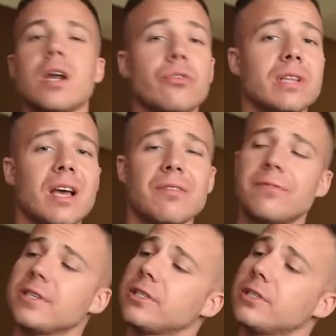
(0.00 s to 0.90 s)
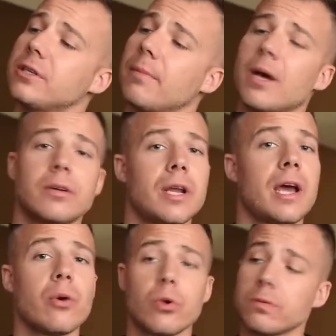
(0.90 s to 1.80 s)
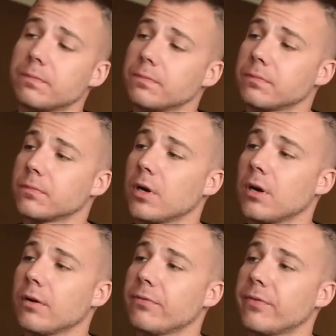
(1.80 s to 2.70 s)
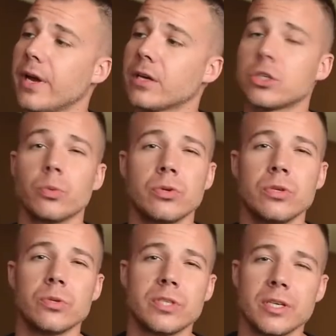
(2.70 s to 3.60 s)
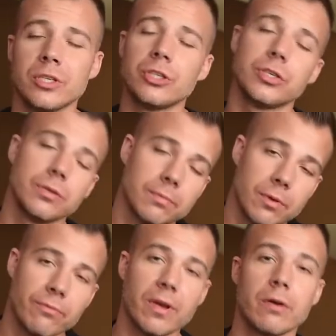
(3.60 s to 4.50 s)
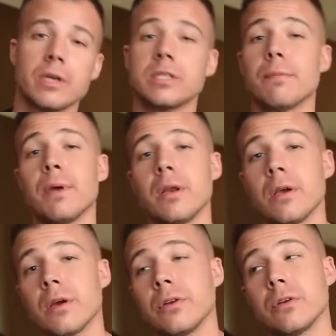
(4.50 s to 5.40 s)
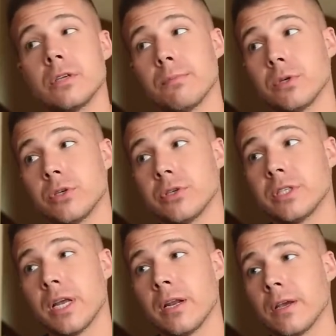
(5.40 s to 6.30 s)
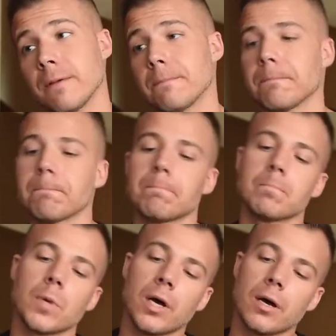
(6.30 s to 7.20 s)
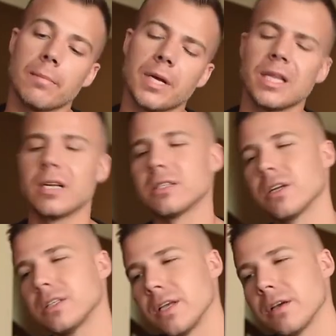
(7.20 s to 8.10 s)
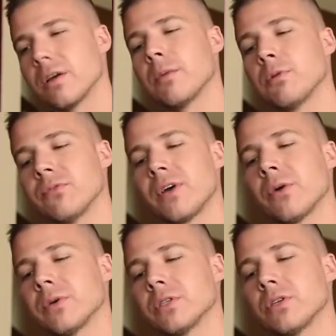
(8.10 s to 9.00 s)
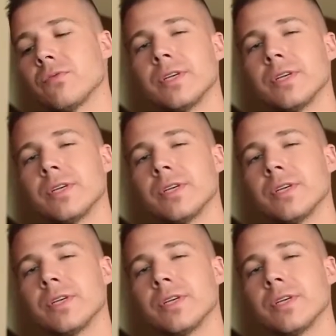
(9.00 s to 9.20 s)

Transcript: Battery life is about an hour of actual usage, varies depending on your temperature setting. And then it's gonna take a couple of hours to